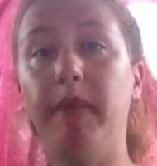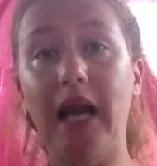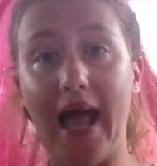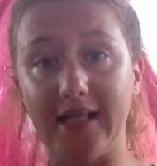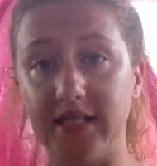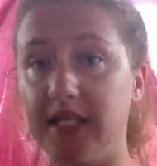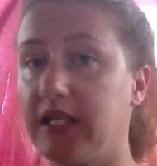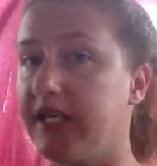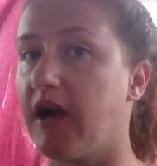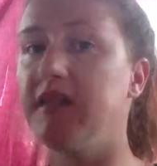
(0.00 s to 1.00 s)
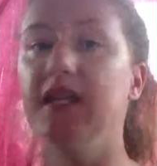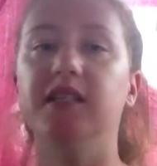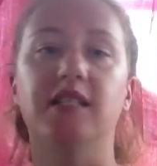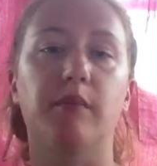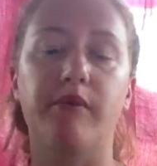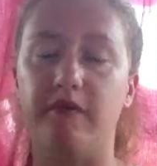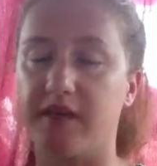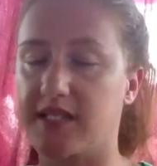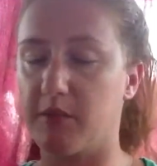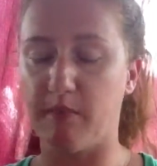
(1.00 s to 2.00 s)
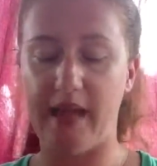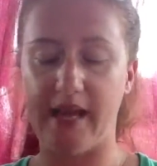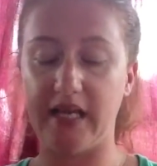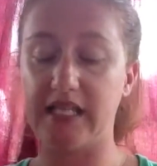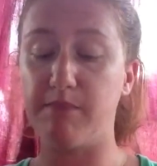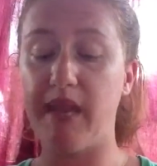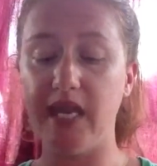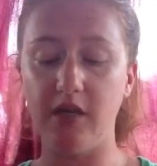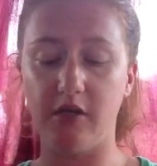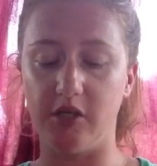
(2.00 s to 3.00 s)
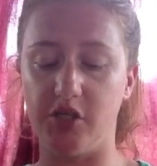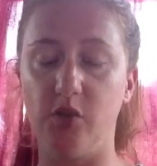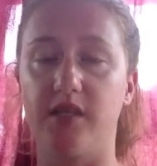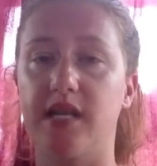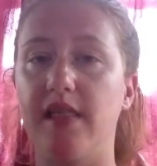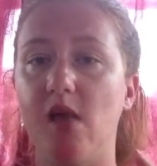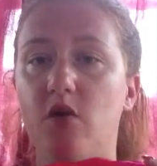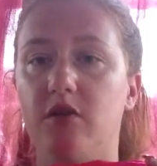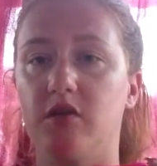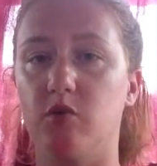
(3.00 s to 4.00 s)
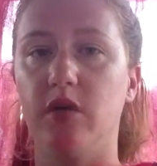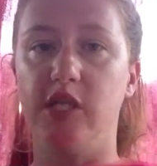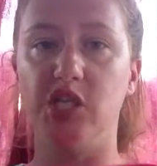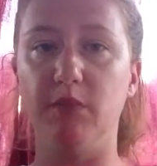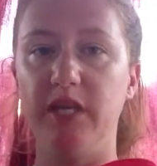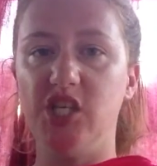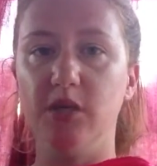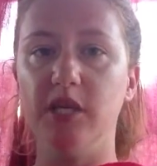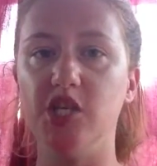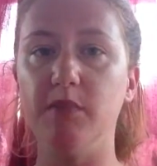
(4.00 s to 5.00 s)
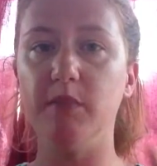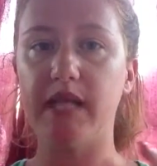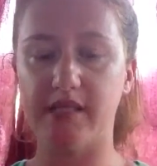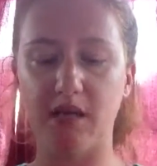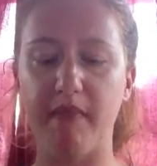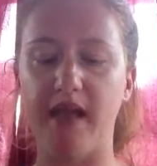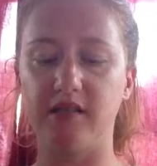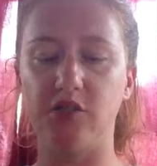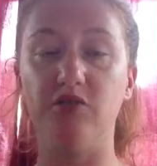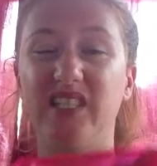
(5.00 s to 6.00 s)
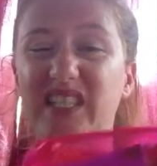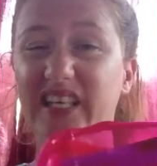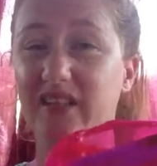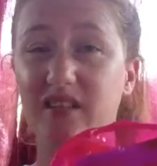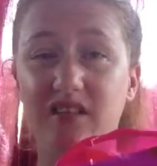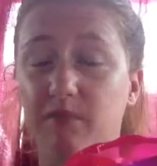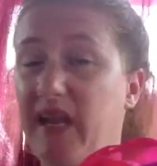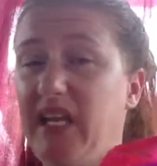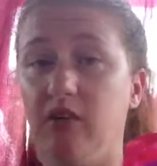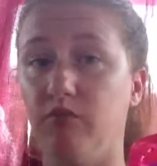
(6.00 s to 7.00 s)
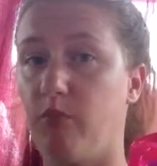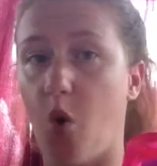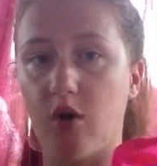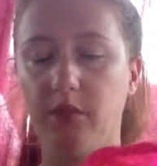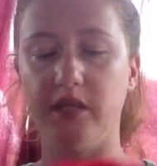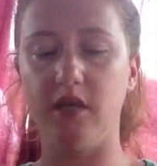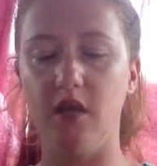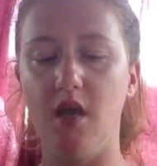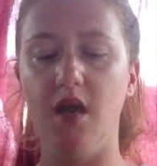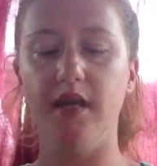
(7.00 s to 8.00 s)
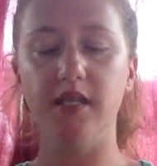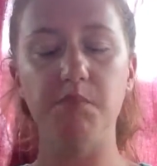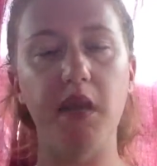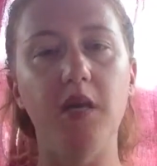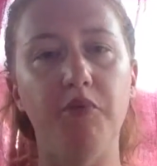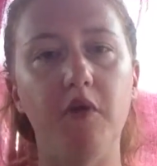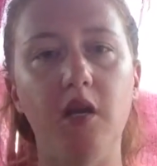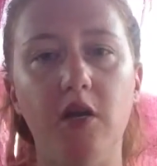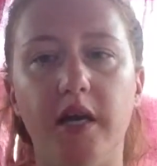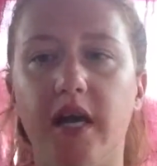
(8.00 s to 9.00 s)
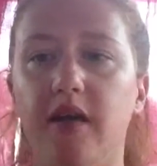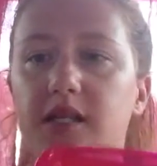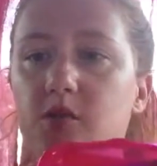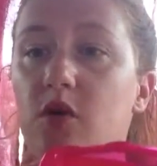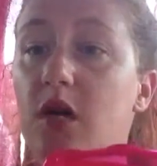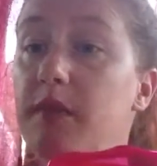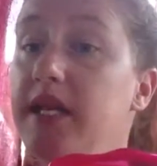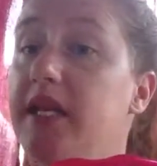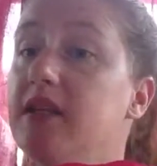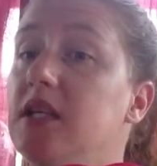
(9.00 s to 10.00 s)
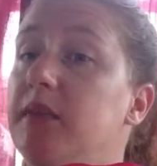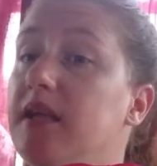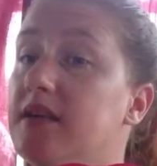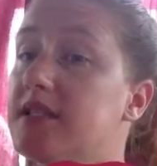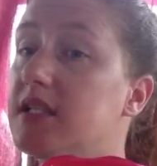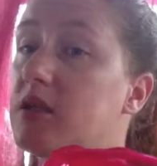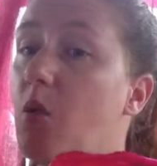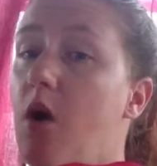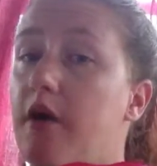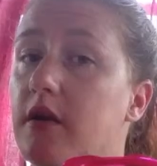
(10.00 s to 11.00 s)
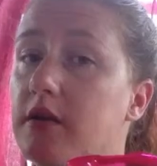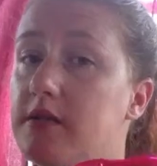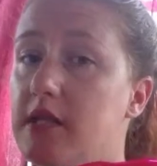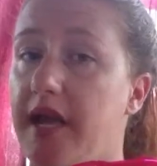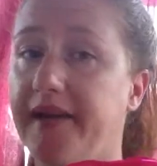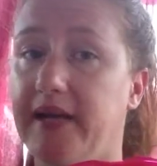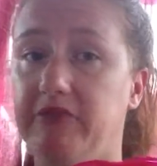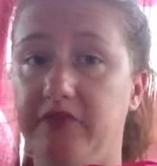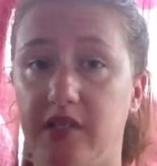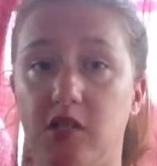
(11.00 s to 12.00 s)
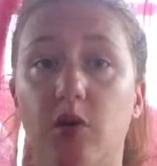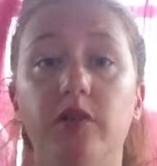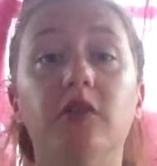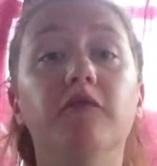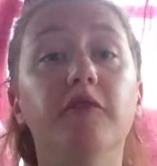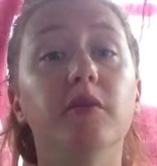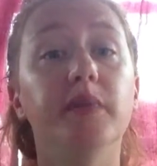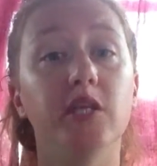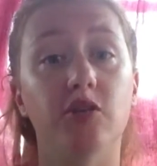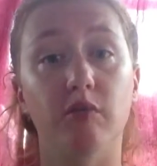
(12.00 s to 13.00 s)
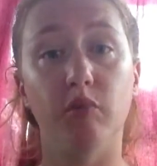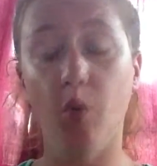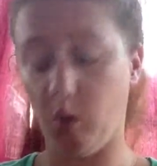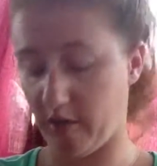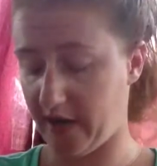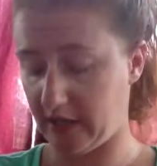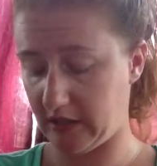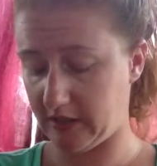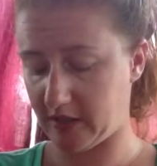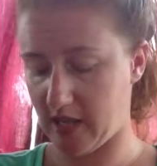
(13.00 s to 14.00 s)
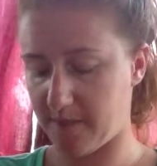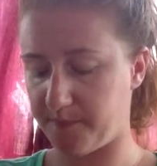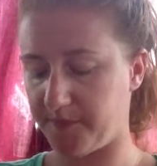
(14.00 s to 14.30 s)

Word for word: plastic clear. I think this is a perfect summer bag. It's made good too. It's not like one of those really cheapy, cheapy, cheapy plastic bags that you see like this, made horribly. It's made pretty good, and this will come in handy because the water can slide off of it. So it's good for the beach or the pool or anything like that.